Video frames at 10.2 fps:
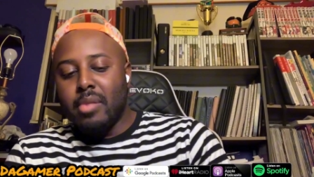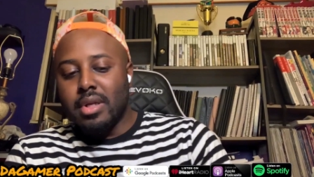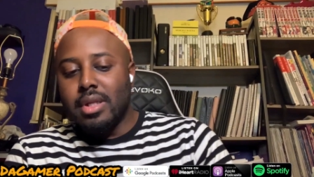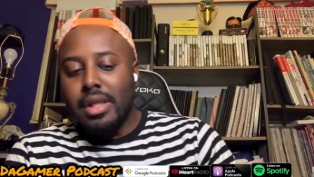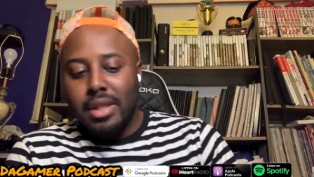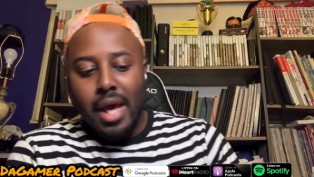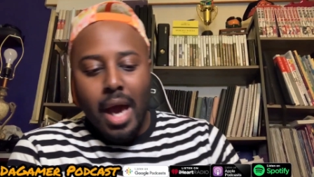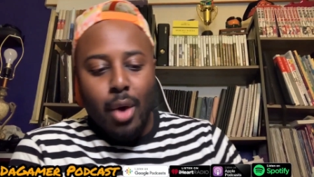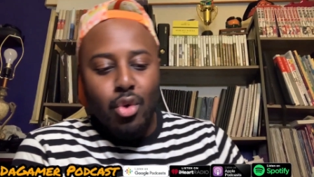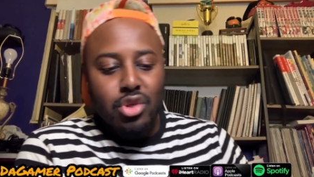but the the
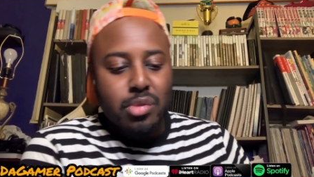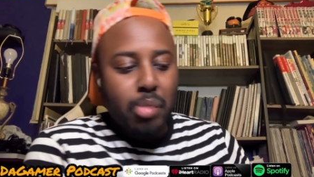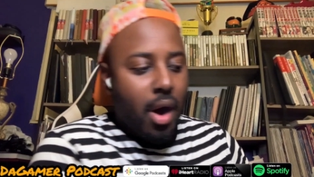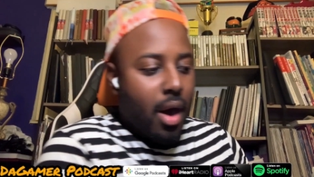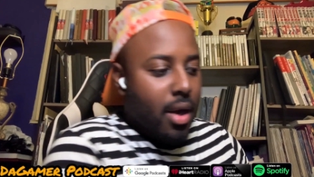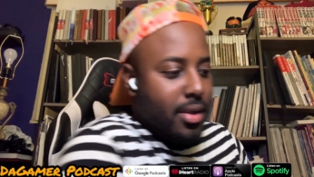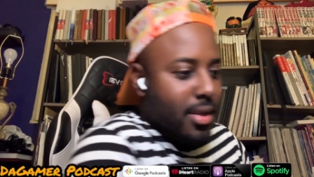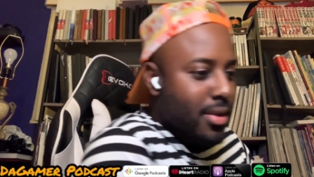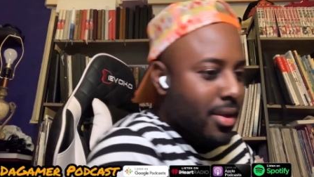guy who spawned